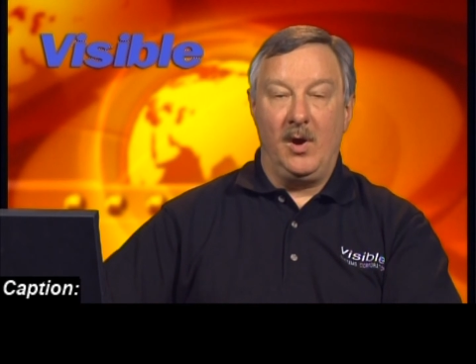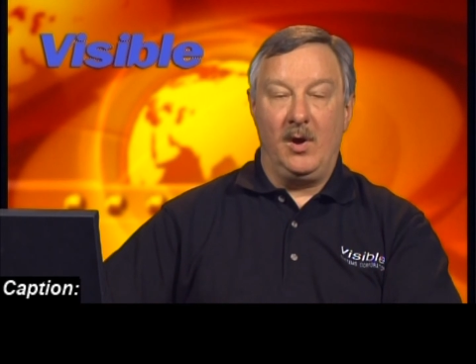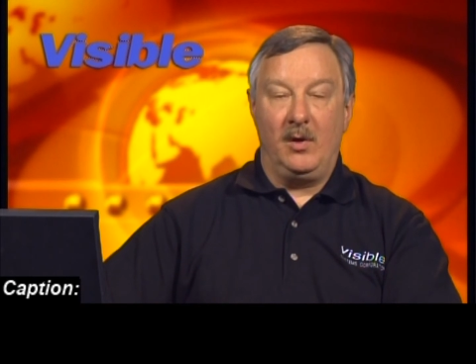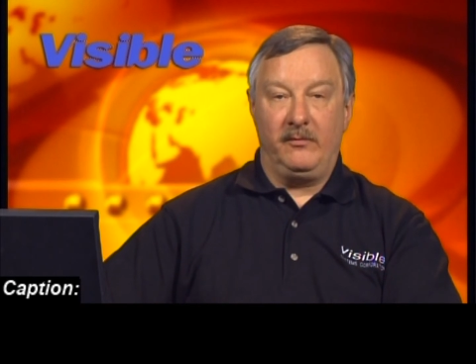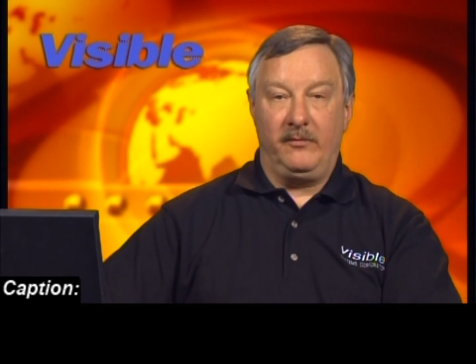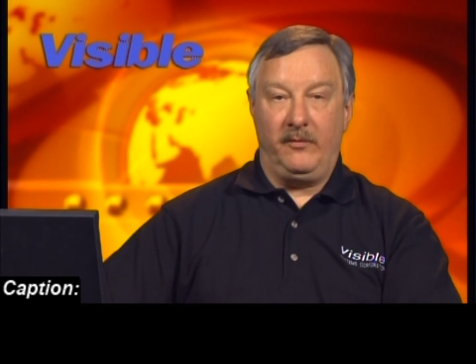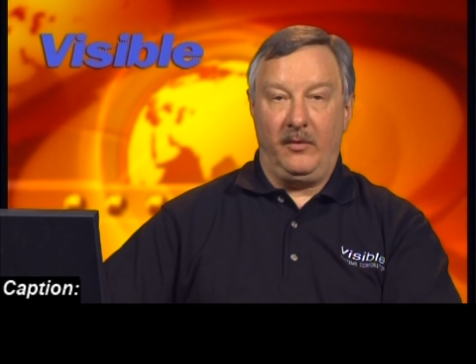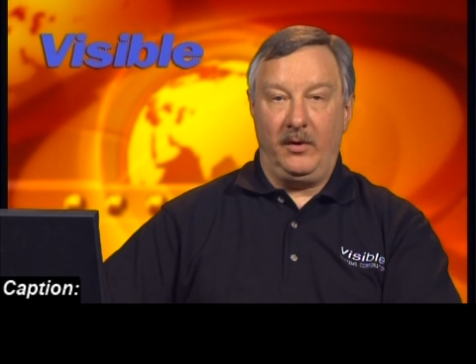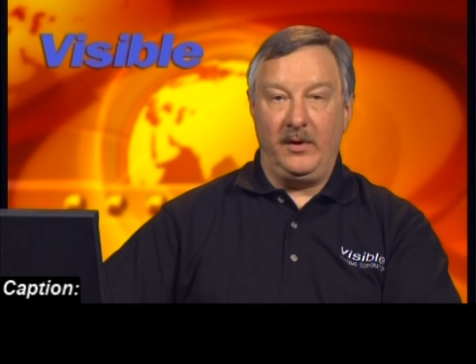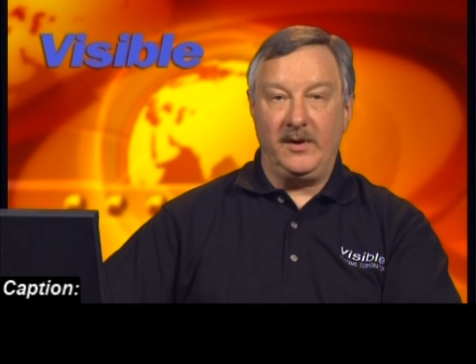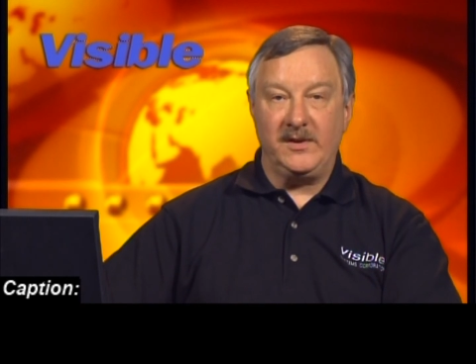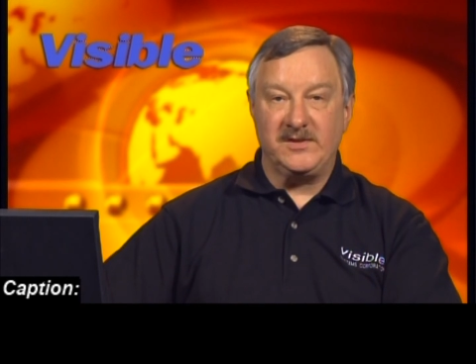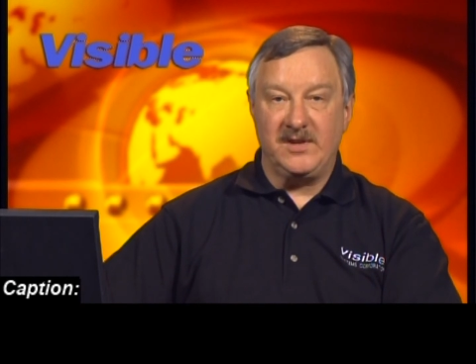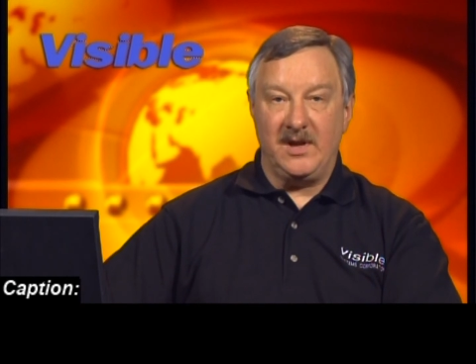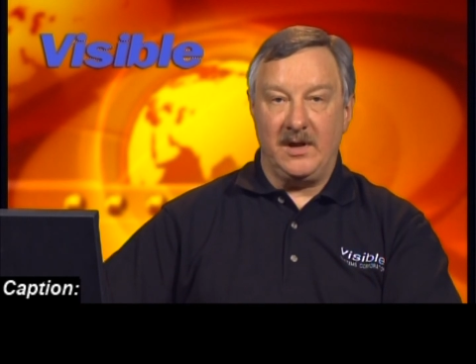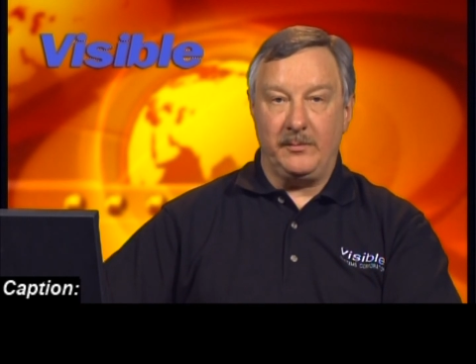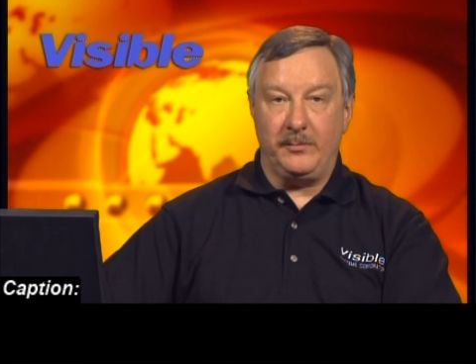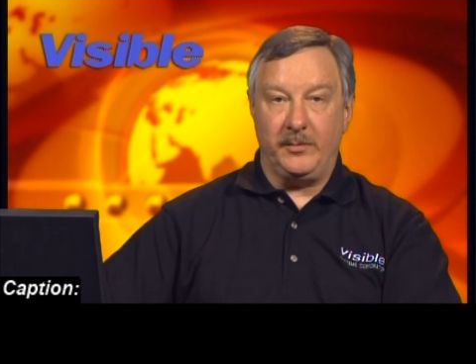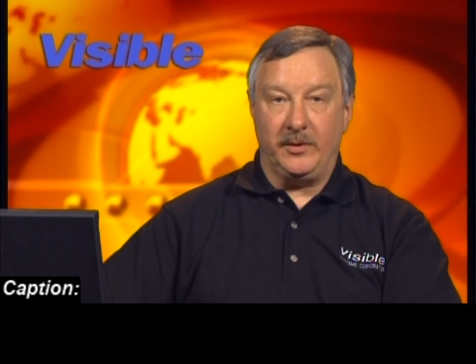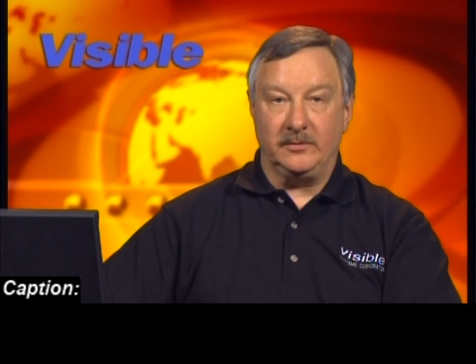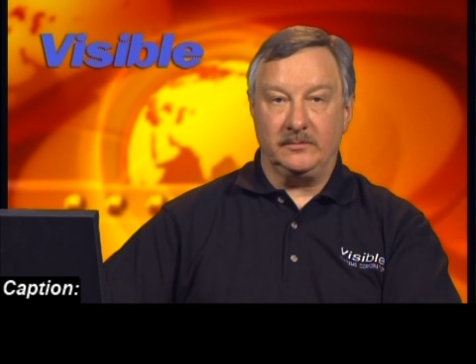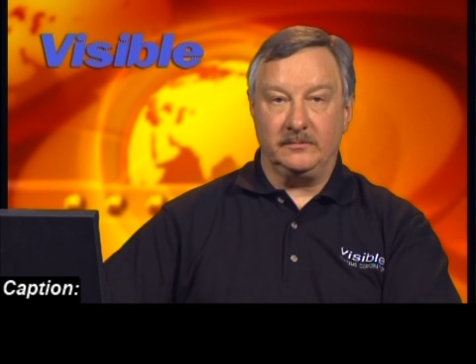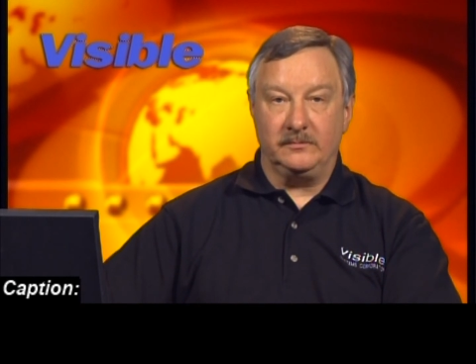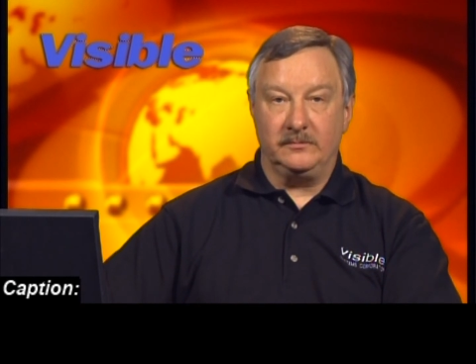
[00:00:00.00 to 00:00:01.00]
For
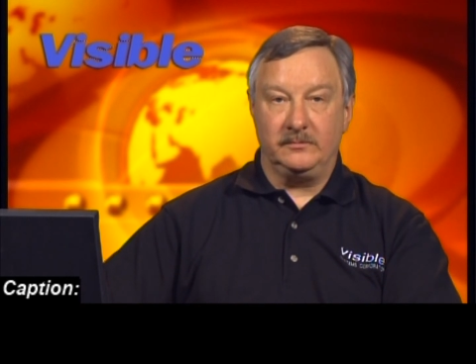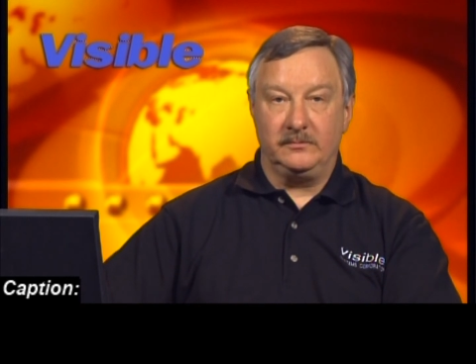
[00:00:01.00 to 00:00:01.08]
example,